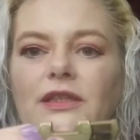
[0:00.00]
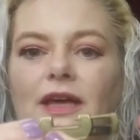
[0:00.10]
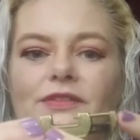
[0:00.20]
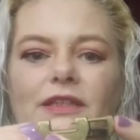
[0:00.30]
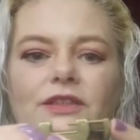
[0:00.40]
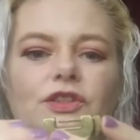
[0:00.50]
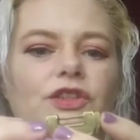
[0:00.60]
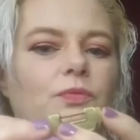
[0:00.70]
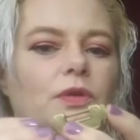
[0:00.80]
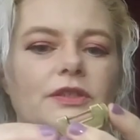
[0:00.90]
She loves it.
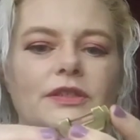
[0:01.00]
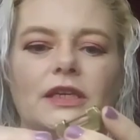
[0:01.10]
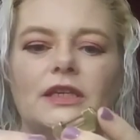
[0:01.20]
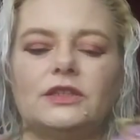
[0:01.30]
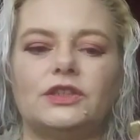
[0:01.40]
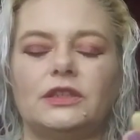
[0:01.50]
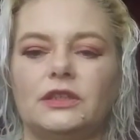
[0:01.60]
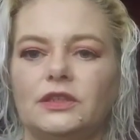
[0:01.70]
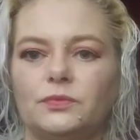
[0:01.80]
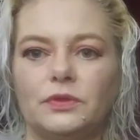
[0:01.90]
She works it. it
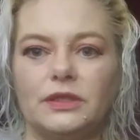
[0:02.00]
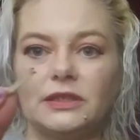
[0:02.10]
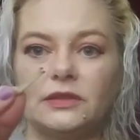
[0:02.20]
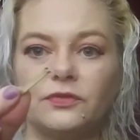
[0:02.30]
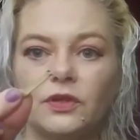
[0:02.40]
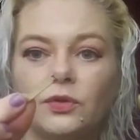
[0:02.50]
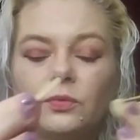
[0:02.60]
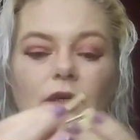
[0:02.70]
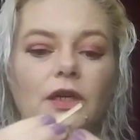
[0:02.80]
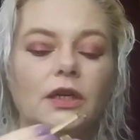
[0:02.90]
she, it's real easy for
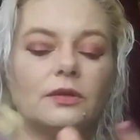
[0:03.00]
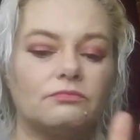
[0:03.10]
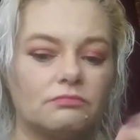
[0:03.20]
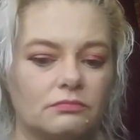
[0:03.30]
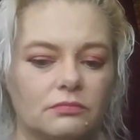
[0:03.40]
her to work.